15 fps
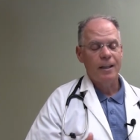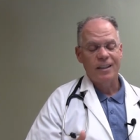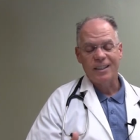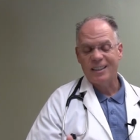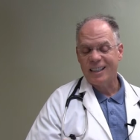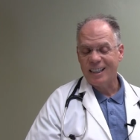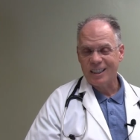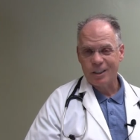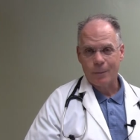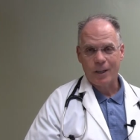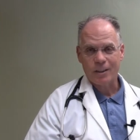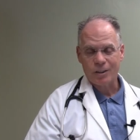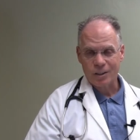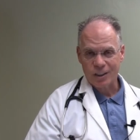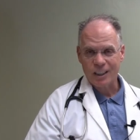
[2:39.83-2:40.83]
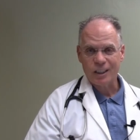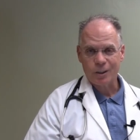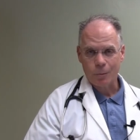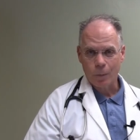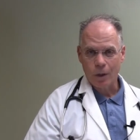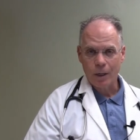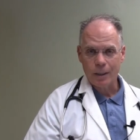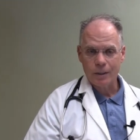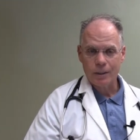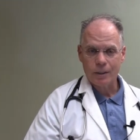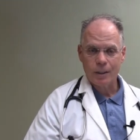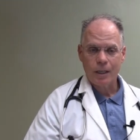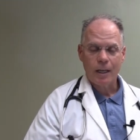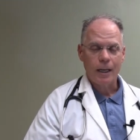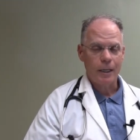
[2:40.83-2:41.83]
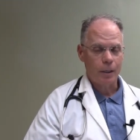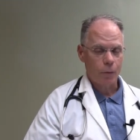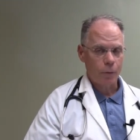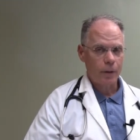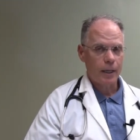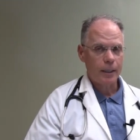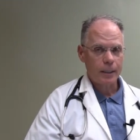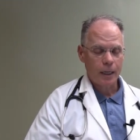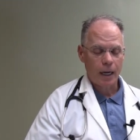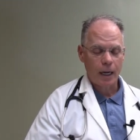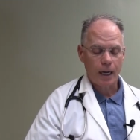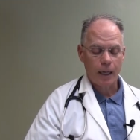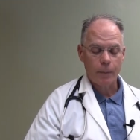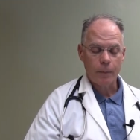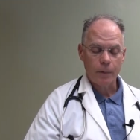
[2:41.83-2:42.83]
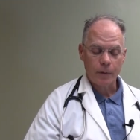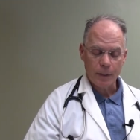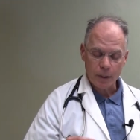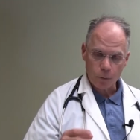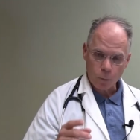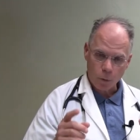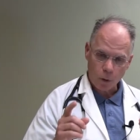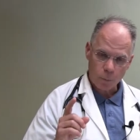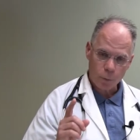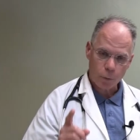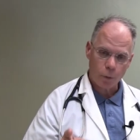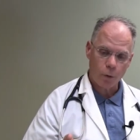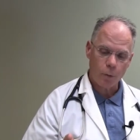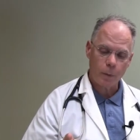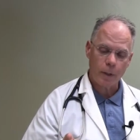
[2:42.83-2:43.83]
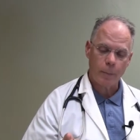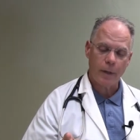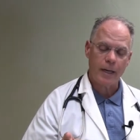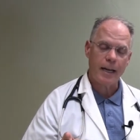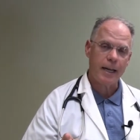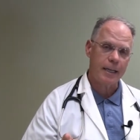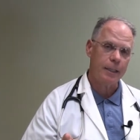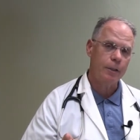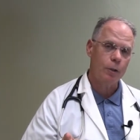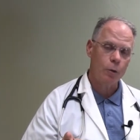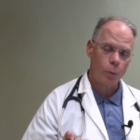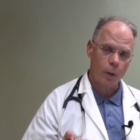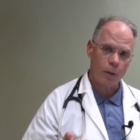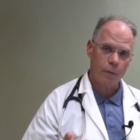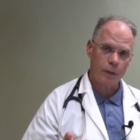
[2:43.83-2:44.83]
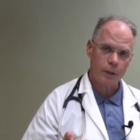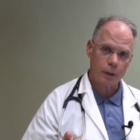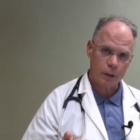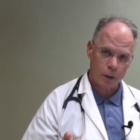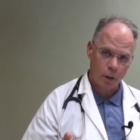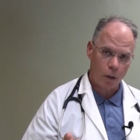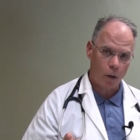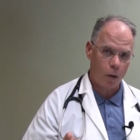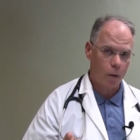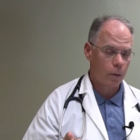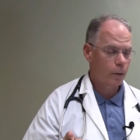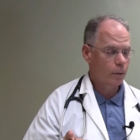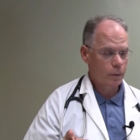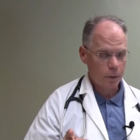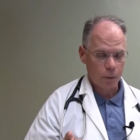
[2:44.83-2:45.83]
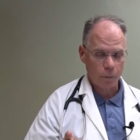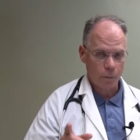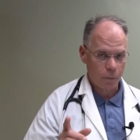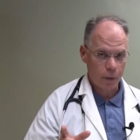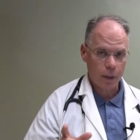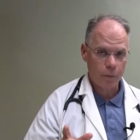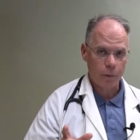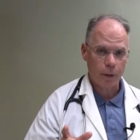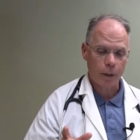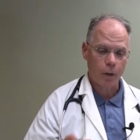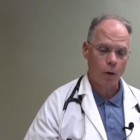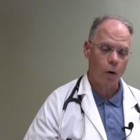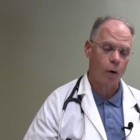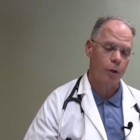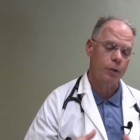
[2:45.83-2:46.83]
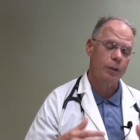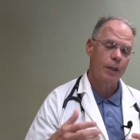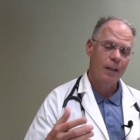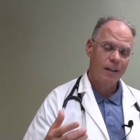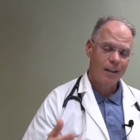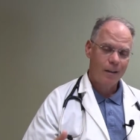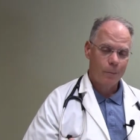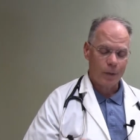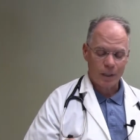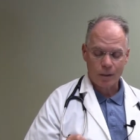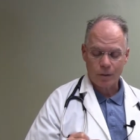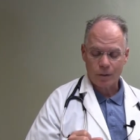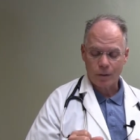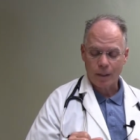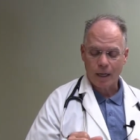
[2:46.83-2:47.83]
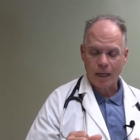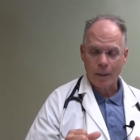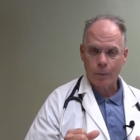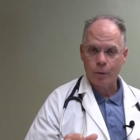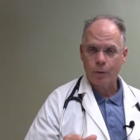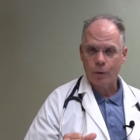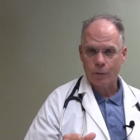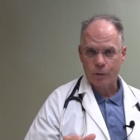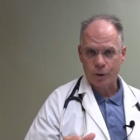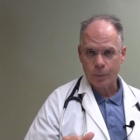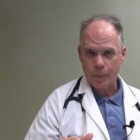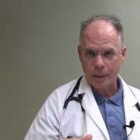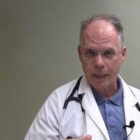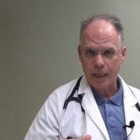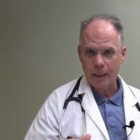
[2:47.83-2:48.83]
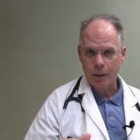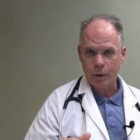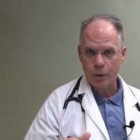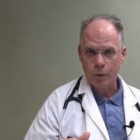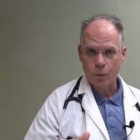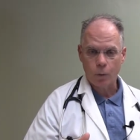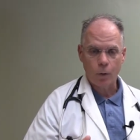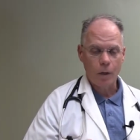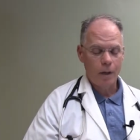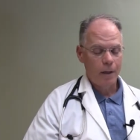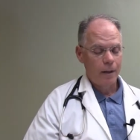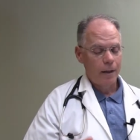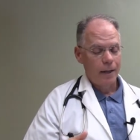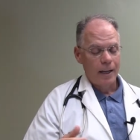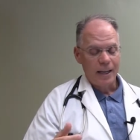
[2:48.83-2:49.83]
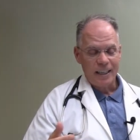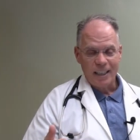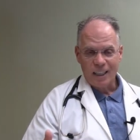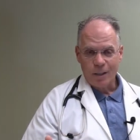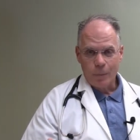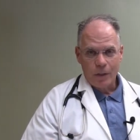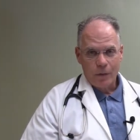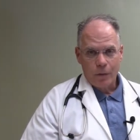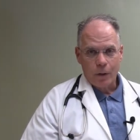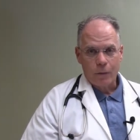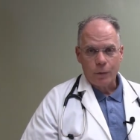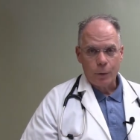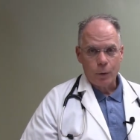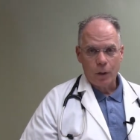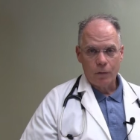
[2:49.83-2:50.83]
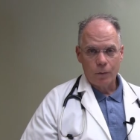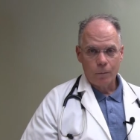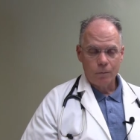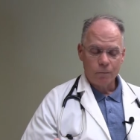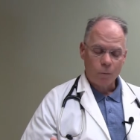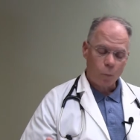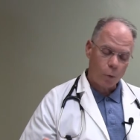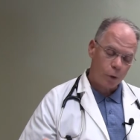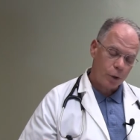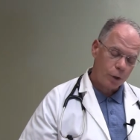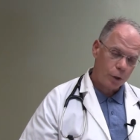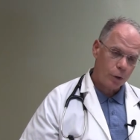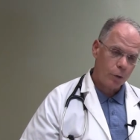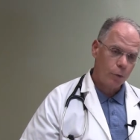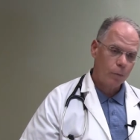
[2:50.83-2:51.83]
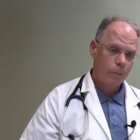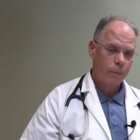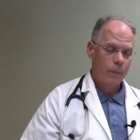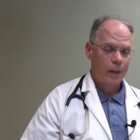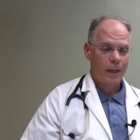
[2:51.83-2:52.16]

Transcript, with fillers: This takes about six months, and over that time, these worms grow to be about 8 to 12 inches long. So, very, very large, about this diameter of a spaghetti noodle. And it can be very few of them, one or two,